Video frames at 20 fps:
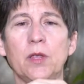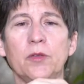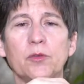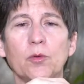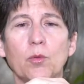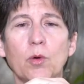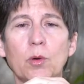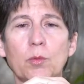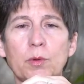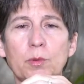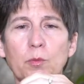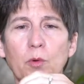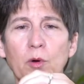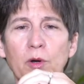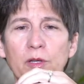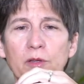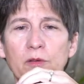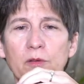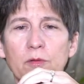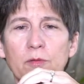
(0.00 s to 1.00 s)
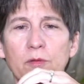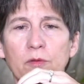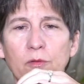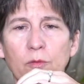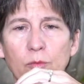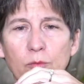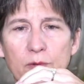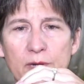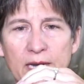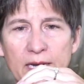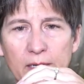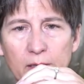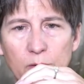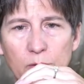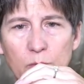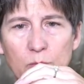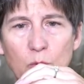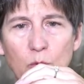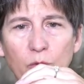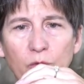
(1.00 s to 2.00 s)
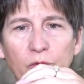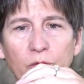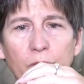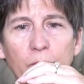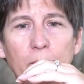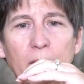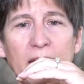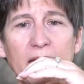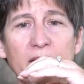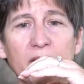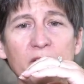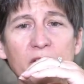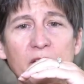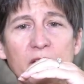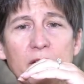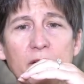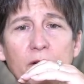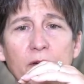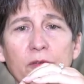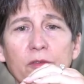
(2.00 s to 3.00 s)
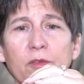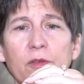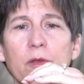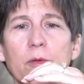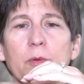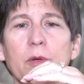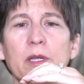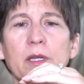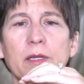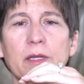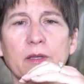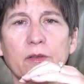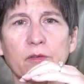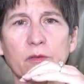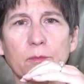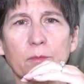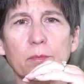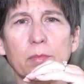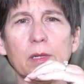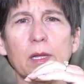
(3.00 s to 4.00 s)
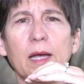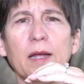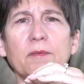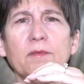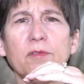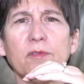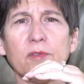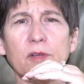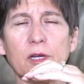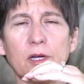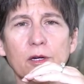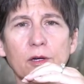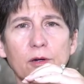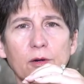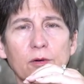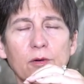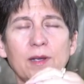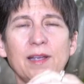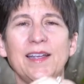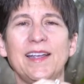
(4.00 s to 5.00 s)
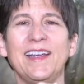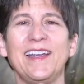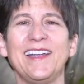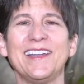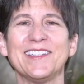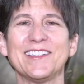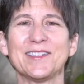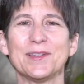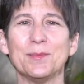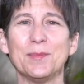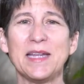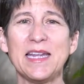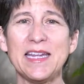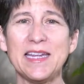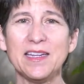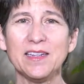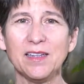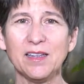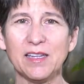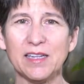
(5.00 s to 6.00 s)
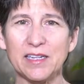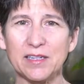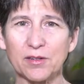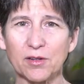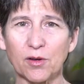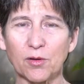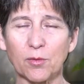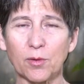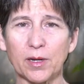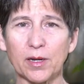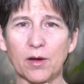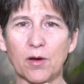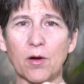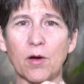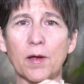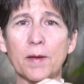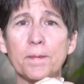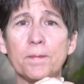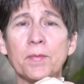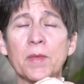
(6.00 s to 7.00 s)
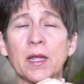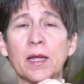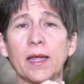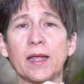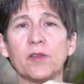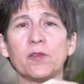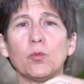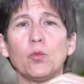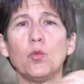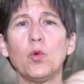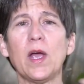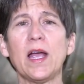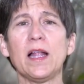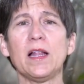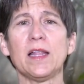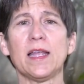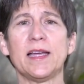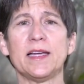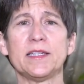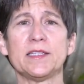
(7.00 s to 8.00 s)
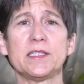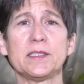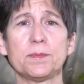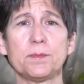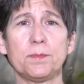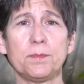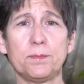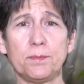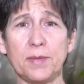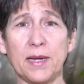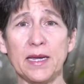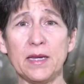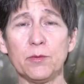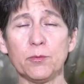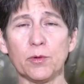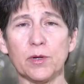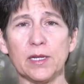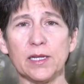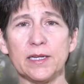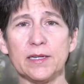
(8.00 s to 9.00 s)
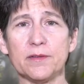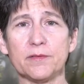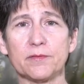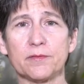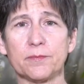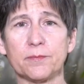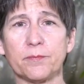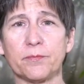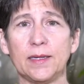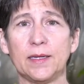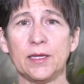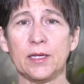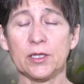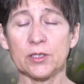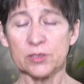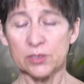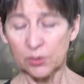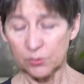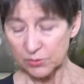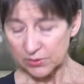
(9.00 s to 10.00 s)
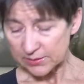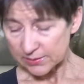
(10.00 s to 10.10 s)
So what we want to do is create a little more space here so that we can get some blood flow and some healing going on, as well as pain relief. So